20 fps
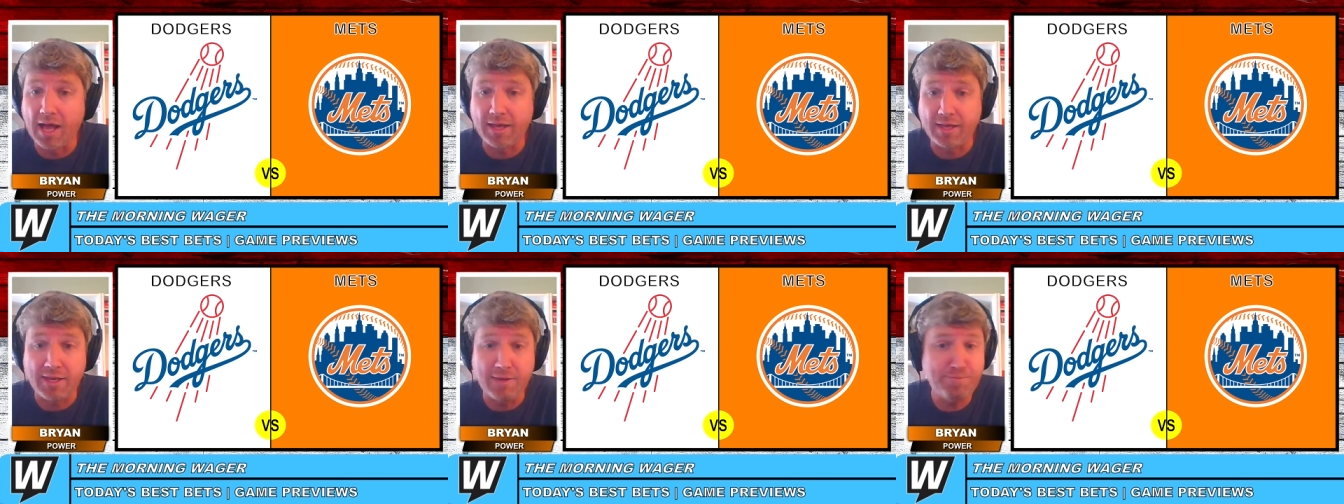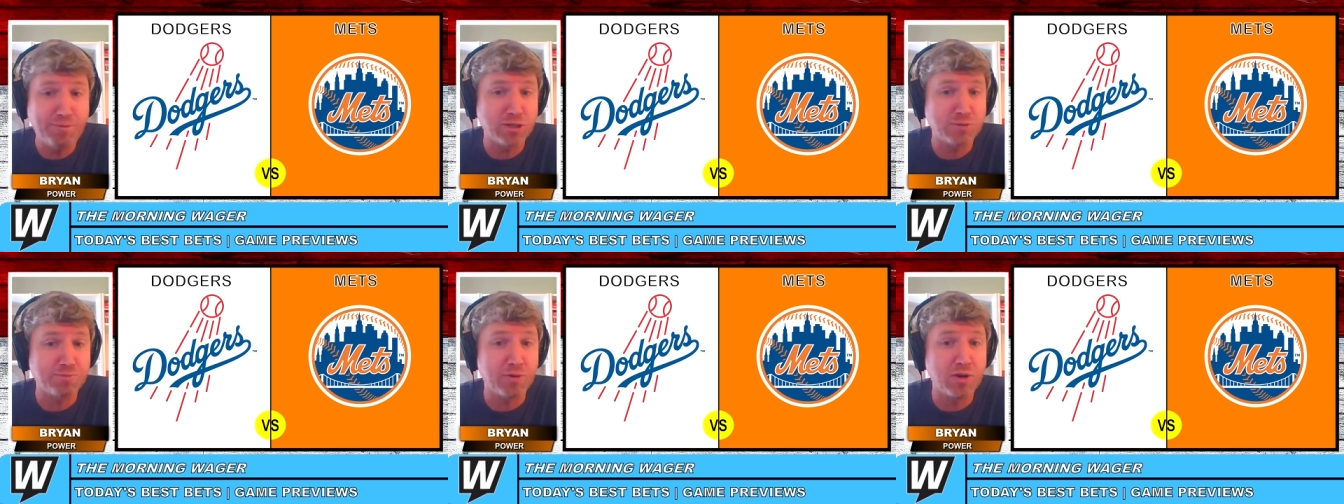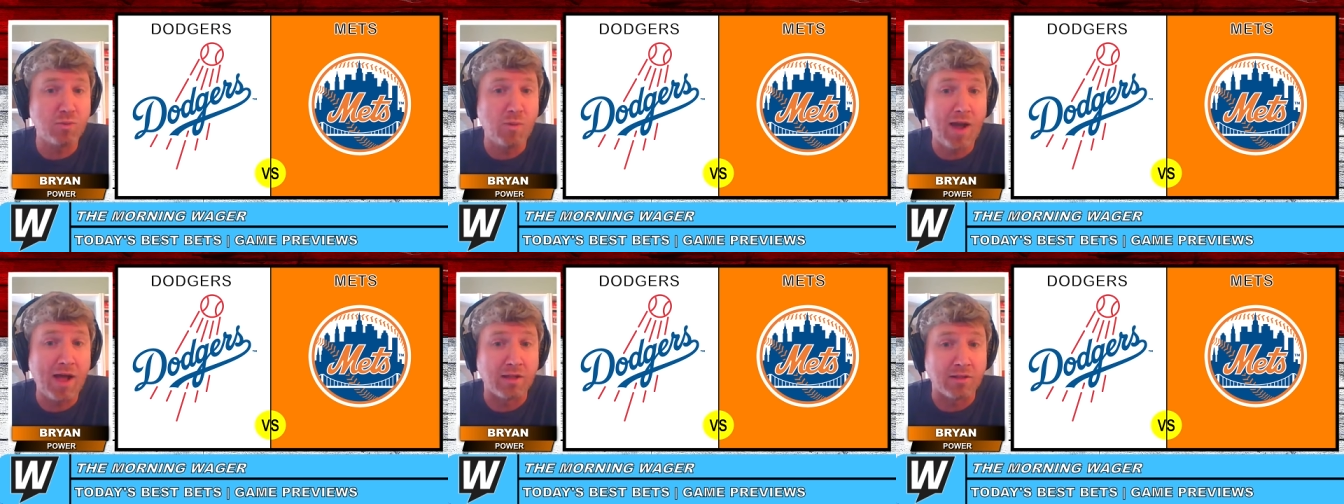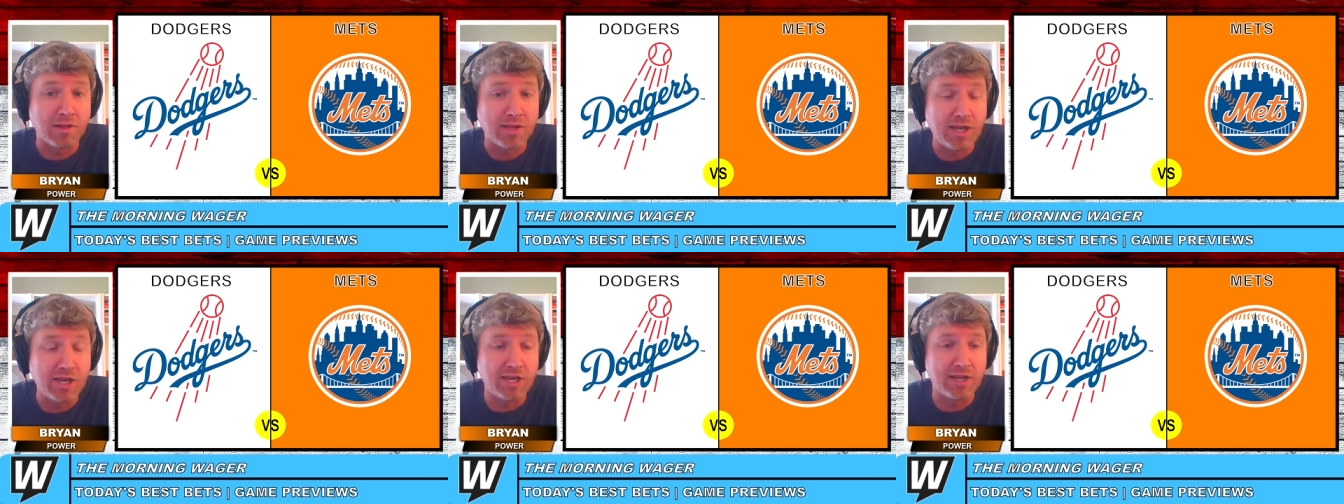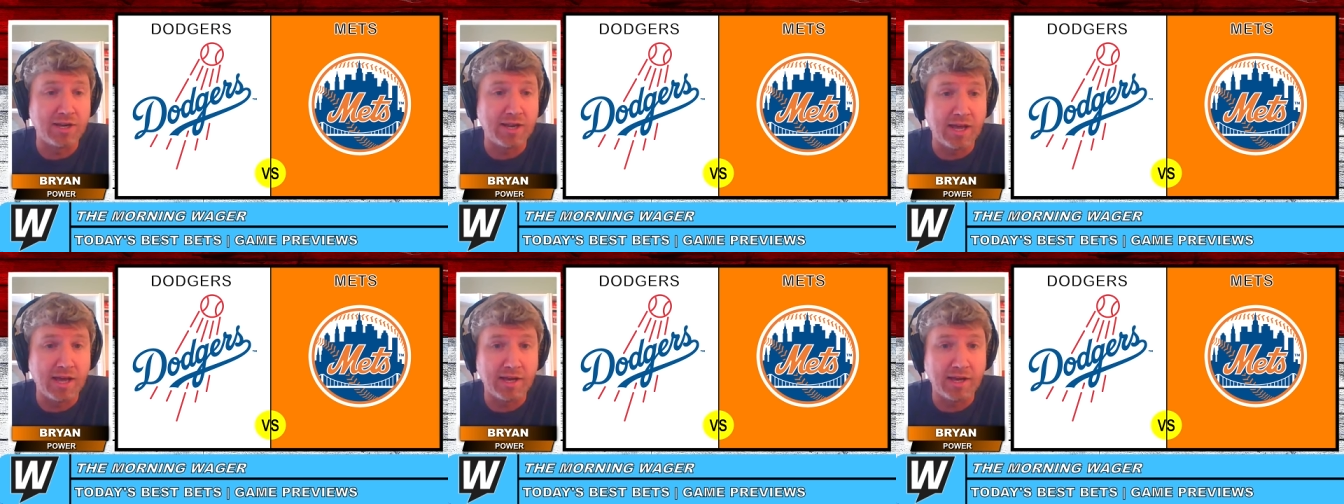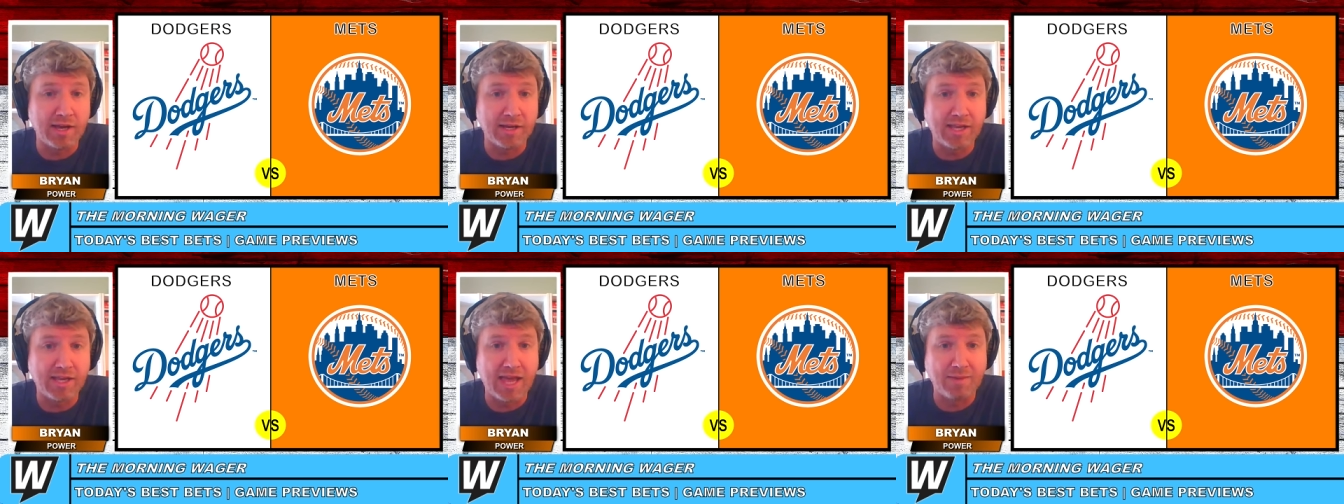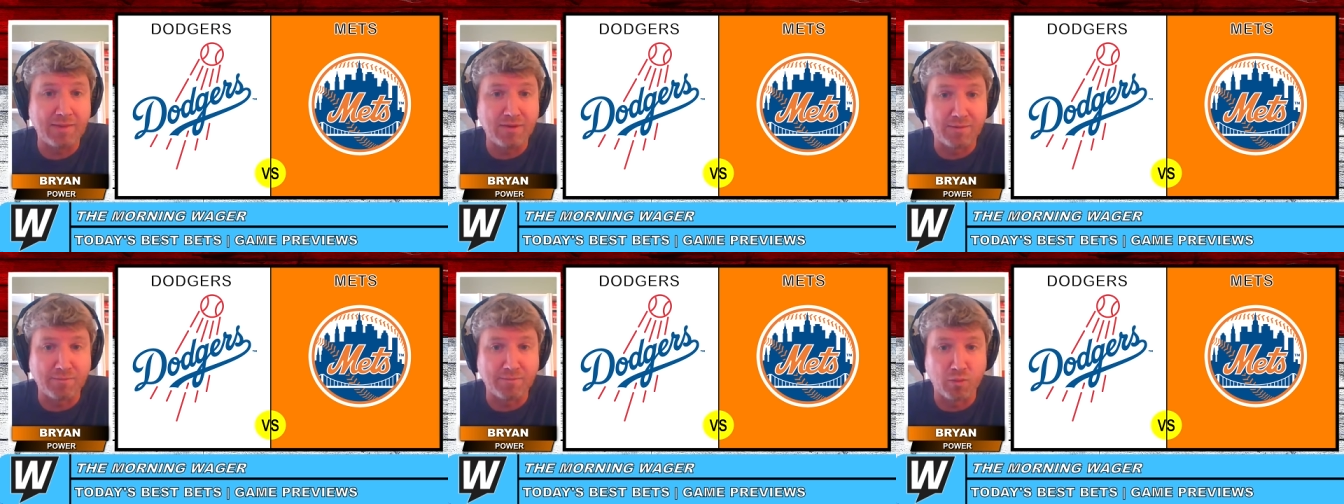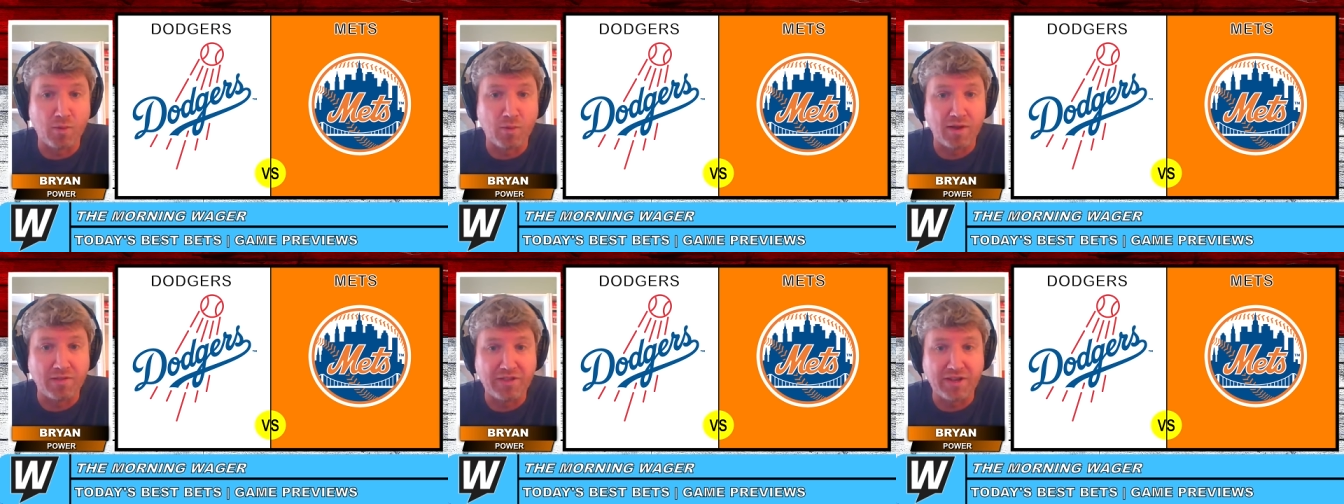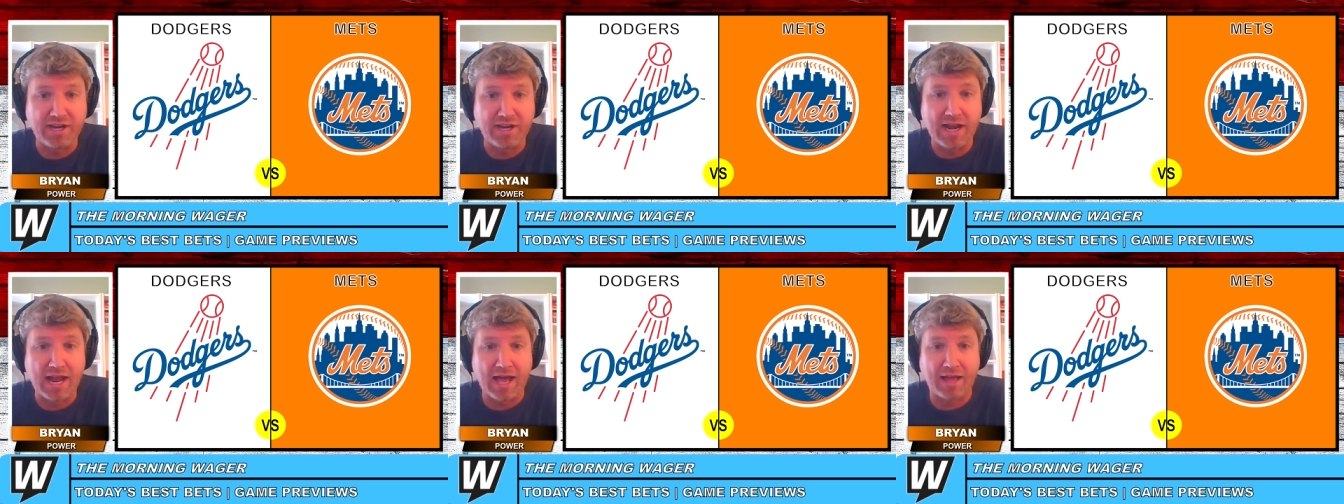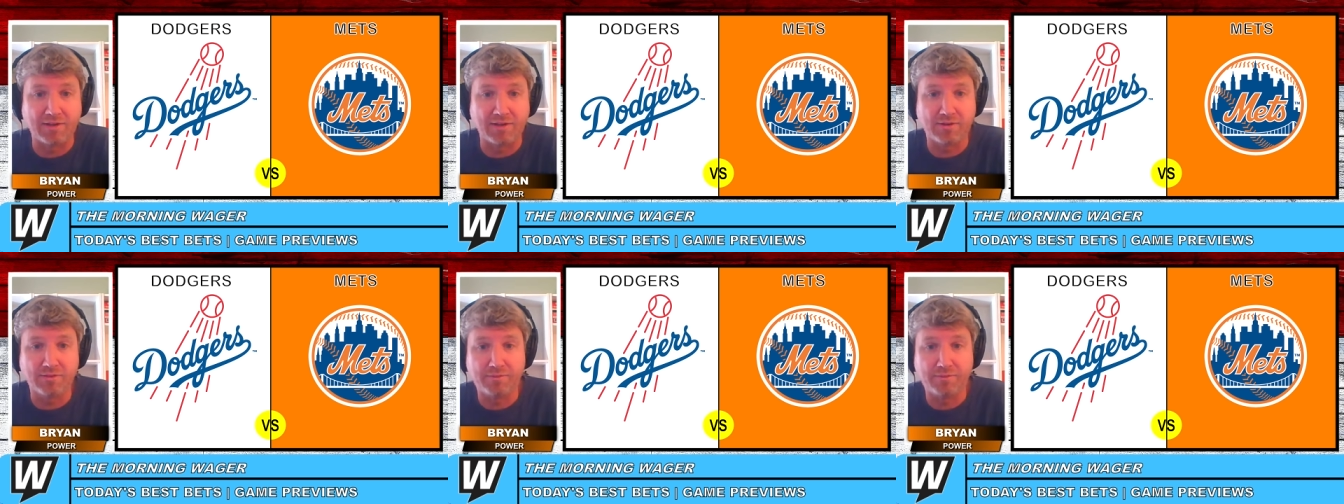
He pitched pretty well in game number one. Did he not?